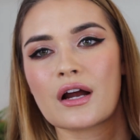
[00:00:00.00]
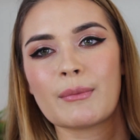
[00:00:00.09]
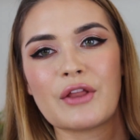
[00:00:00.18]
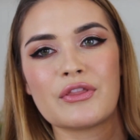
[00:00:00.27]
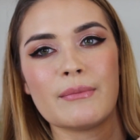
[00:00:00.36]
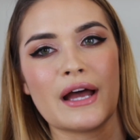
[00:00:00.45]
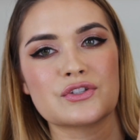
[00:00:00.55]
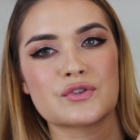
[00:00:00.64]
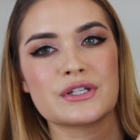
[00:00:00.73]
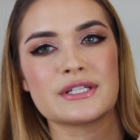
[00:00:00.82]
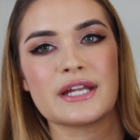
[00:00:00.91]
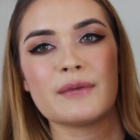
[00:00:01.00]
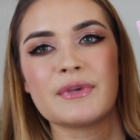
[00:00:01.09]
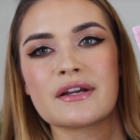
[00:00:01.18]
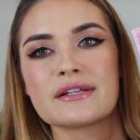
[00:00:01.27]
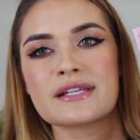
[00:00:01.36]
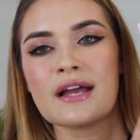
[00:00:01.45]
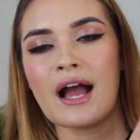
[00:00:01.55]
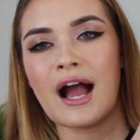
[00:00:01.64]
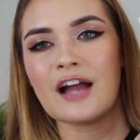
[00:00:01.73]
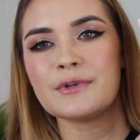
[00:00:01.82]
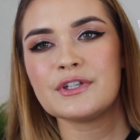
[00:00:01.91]
about the Mastery today because
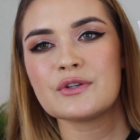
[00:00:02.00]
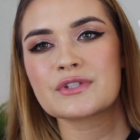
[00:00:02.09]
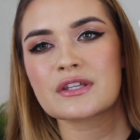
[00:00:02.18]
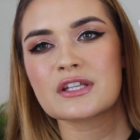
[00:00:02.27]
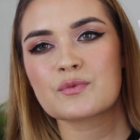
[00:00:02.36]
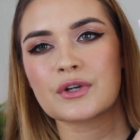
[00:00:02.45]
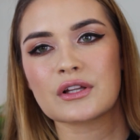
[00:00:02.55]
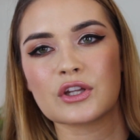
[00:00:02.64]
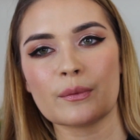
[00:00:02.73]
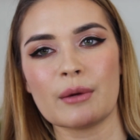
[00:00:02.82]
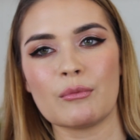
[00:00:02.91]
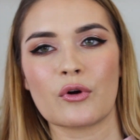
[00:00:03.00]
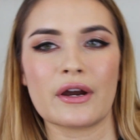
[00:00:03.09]
I've been using this one a little bit more,